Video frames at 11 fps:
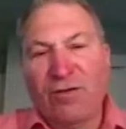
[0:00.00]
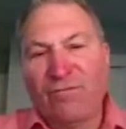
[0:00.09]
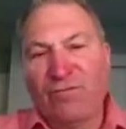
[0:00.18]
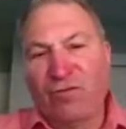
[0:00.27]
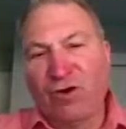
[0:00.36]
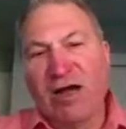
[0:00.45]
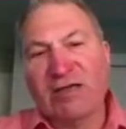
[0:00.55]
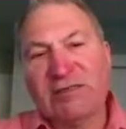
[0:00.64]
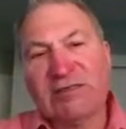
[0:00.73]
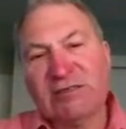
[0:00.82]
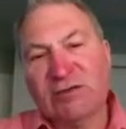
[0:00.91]
For
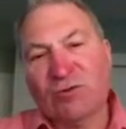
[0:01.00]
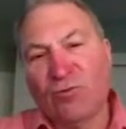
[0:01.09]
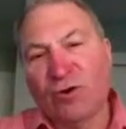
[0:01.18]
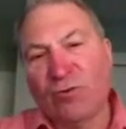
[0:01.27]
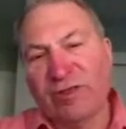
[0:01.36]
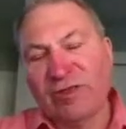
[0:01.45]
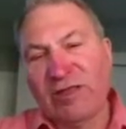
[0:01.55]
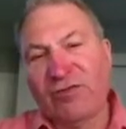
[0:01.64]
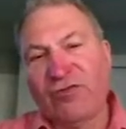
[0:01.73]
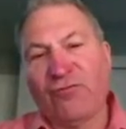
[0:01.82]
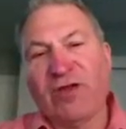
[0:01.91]
us, we're
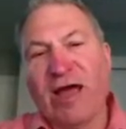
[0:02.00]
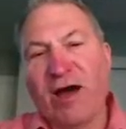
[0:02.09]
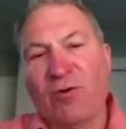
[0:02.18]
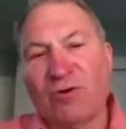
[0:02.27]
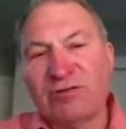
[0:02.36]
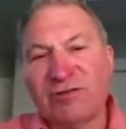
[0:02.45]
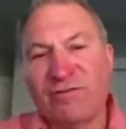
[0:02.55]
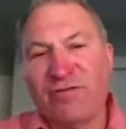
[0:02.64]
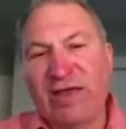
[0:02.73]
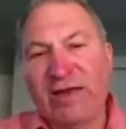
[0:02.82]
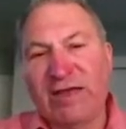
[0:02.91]
within 3 hours of
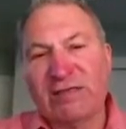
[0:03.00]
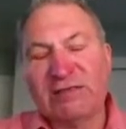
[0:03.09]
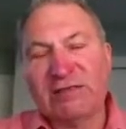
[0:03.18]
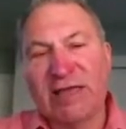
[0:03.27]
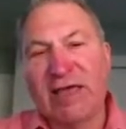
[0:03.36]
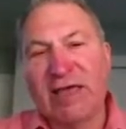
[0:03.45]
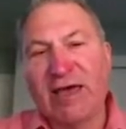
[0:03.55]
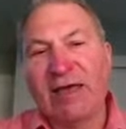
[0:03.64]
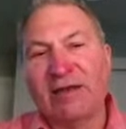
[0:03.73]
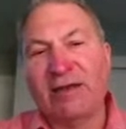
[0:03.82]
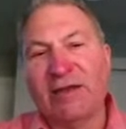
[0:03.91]
Phoenix,
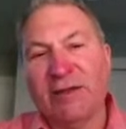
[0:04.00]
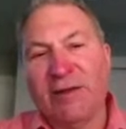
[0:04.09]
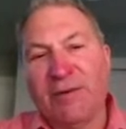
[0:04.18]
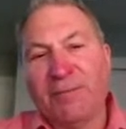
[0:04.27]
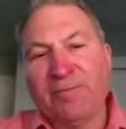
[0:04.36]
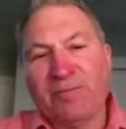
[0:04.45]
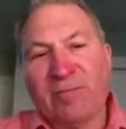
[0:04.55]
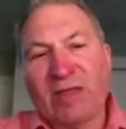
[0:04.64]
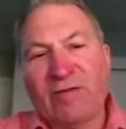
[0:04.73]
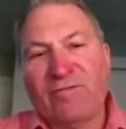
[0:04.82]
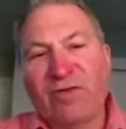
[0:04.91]
and
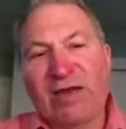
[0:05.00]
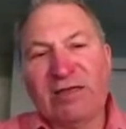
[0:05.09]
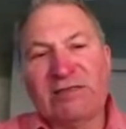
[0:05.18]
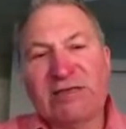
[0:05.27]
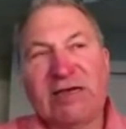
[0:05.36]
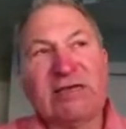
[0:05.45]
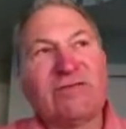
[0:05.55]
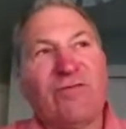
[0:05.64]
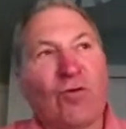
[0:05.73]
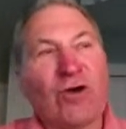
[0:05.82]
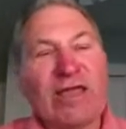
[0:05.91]
Phoenix has
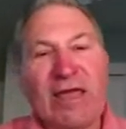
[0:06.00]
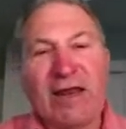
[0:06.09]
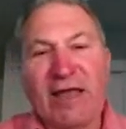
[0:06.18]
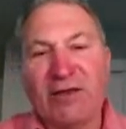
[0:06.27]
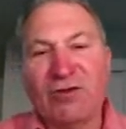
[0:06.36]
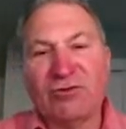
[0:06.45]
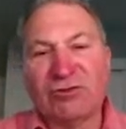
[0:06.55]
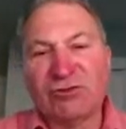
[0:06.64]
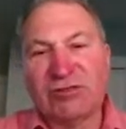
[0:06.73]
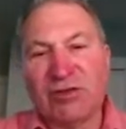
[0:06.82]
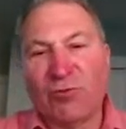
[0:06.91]
48 end
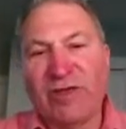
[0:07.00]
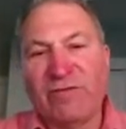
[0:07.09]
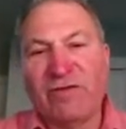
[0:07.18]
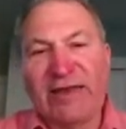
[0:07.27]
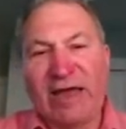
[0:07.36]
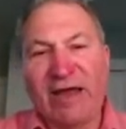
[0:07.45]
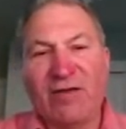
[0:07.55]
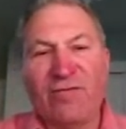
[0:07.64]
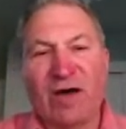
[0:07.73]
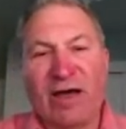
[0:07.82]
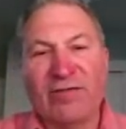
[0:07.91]
users that we've
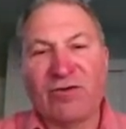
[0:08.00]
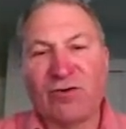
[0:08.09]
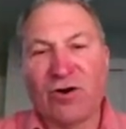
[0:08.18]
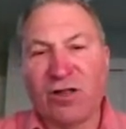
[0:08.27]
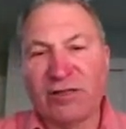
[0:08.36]
identified that are